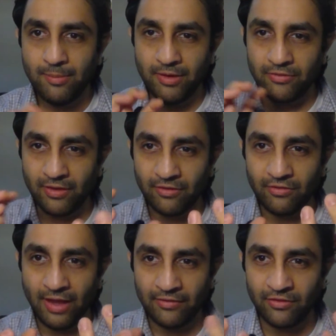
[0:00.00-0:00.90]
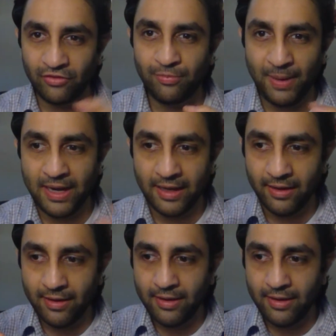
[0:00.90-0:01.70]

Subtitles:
because as it's spinning,